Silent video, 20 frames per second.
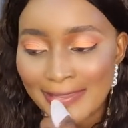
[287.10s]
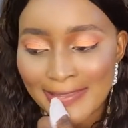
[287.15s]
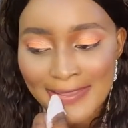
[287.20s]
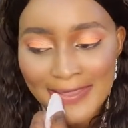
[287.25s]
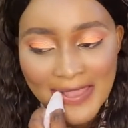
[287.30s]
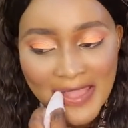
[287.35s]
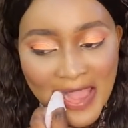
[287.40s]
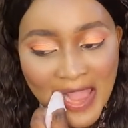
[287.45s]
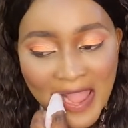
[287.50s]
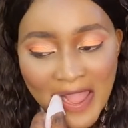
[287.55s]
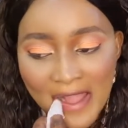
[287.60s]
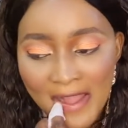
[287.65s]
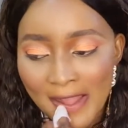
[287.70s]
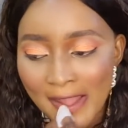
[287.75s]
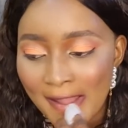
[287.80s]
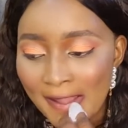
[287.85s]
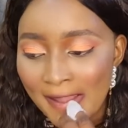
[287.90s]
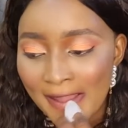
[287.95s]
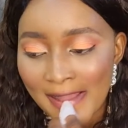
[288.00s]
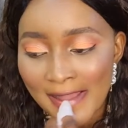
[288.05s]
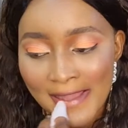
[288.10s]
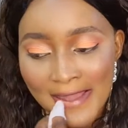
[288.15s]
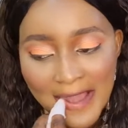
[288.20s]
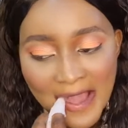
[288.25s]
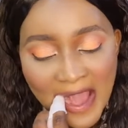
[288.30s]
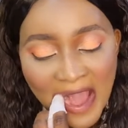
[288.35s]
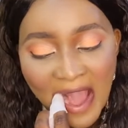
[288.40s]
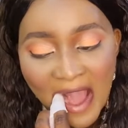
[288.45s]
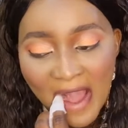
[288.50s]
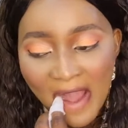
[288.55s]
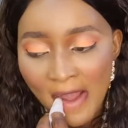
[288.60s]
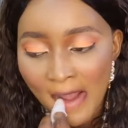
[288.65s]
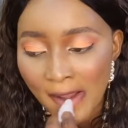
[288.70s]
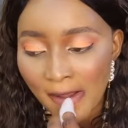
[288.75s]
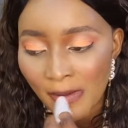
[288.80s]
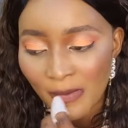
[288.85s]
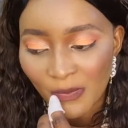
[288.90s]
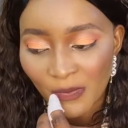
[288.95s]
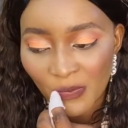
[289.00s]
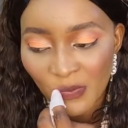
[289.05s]

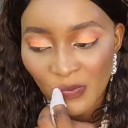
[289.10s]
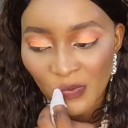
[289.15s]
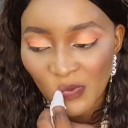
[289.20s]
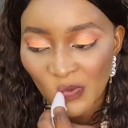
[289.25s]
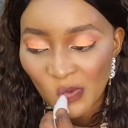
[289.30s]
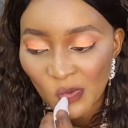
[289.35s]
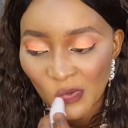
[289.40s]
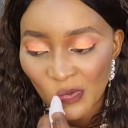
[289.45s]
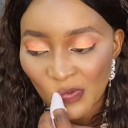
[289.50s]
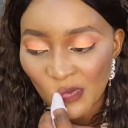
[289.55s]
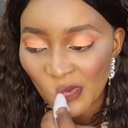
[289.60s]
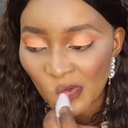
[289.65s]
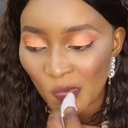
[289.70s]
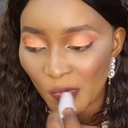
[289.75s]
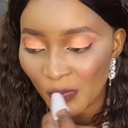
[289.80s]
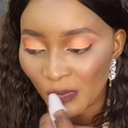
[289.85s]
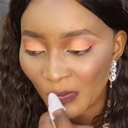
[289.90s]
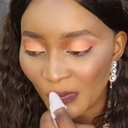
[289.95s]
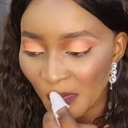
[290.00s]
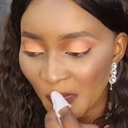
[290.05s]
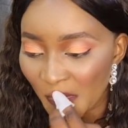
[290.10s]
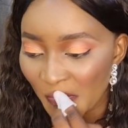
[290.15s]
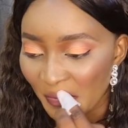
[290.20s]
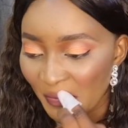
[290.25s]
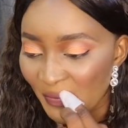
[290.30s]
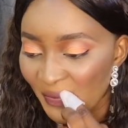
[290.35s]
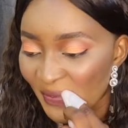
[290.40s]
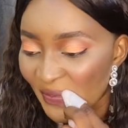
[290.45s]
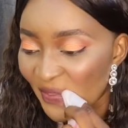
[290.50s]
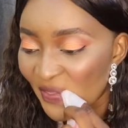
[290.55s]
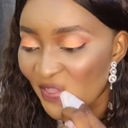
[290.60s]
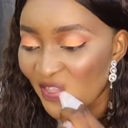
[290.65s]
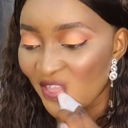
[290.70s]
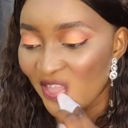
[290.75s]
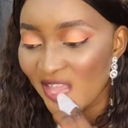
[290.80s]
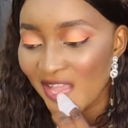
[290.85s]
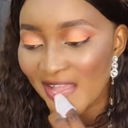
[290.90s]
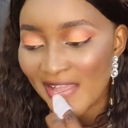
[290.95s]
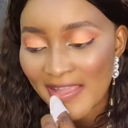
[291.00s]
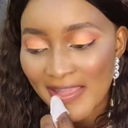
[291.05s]

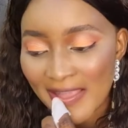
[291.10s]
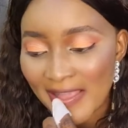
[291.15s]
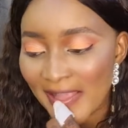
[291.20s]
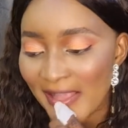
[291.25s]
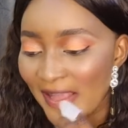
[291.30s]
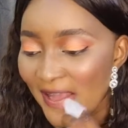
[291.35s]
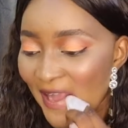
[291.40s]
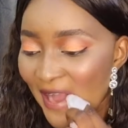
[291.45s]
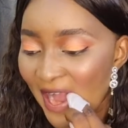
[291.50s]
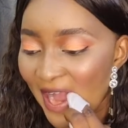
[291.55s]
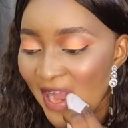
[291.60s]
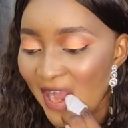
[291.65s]
(no one is talking)